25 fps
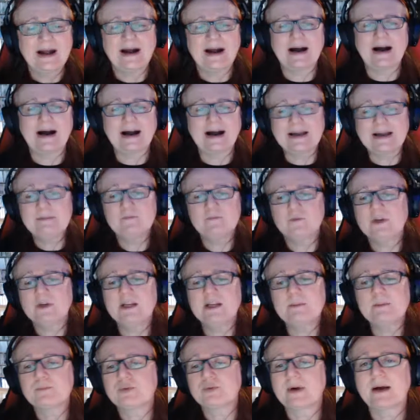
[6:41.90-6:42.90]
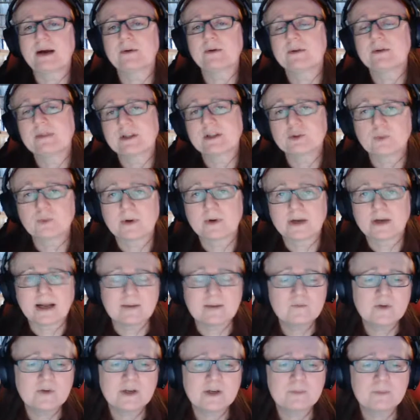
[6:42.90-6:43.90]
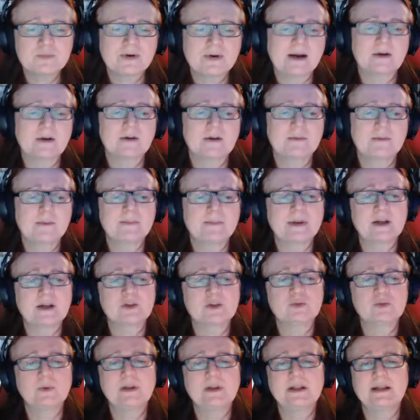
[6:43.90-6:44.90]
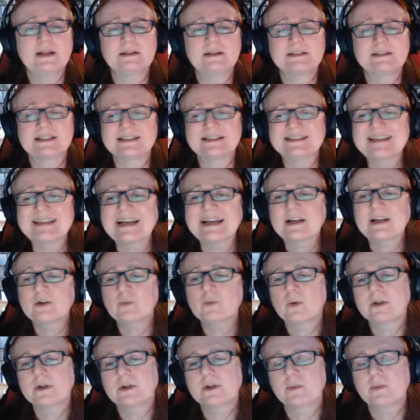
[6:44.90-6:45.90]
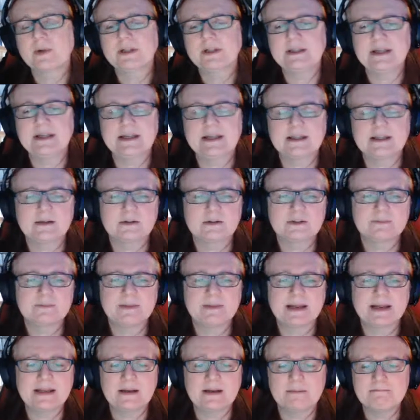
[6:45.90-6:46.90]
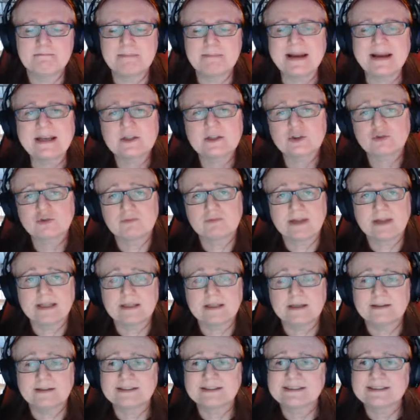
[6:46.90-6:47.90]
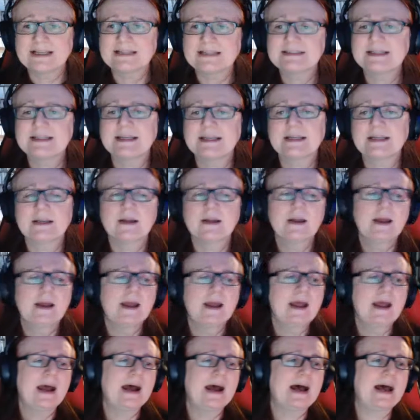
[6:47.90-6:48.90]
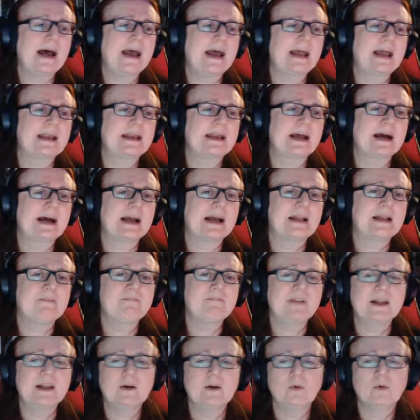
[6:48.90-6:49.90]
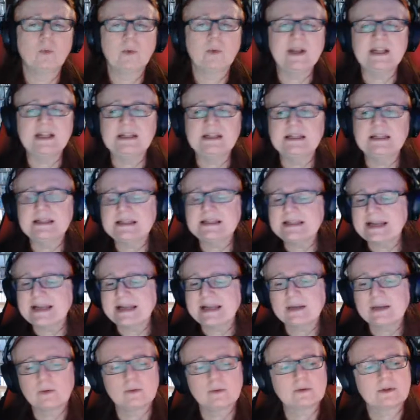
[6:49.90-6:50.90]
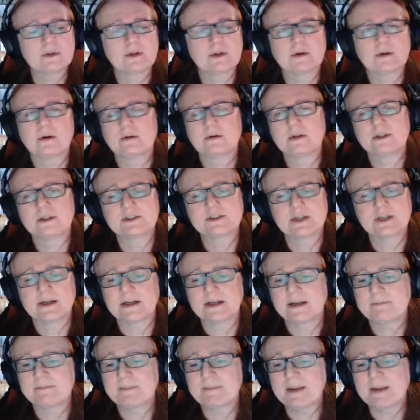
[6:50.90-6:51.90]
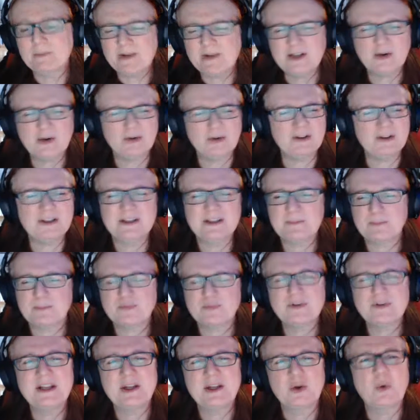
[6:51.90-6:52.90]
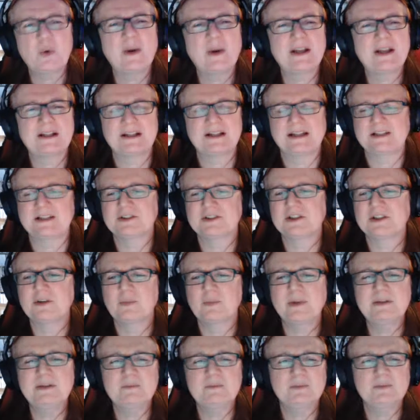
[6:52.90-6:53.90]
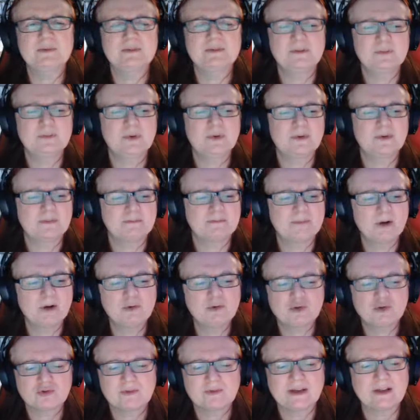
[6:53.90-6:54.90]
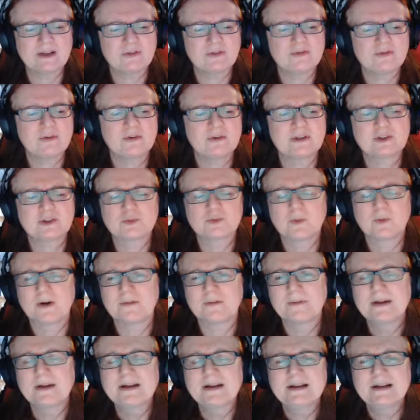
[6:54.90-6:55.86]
I'm really proud of this one. I'm really proud of it because it's the second one that we did that was in a Mediterranean setting. And I feel we nailed the colours on it. And we coloured it pretty quickly too. We were motoring through this one.